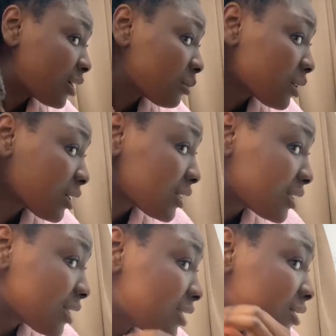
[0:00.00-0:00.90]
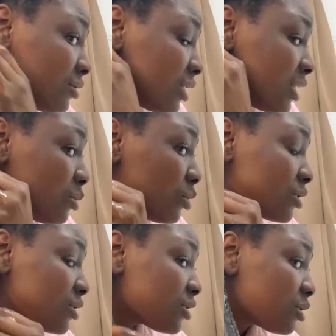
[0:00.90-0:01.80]
for this particular
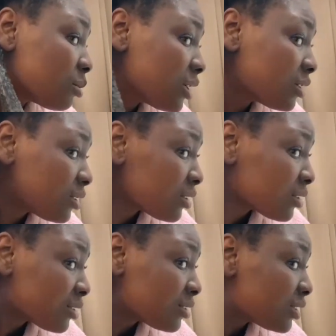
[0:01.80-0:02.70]
section anyway.